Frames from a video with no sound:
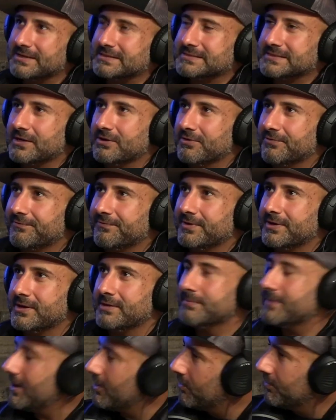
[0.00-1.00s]
myself
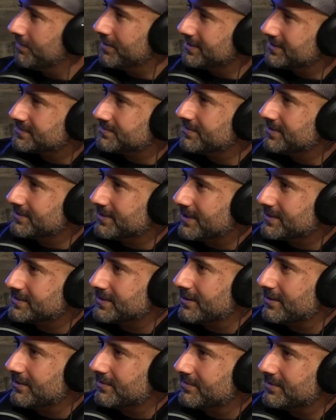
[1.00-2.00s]
in my own basement at that
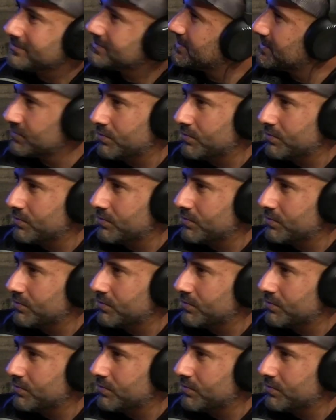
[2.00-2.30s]
time. It was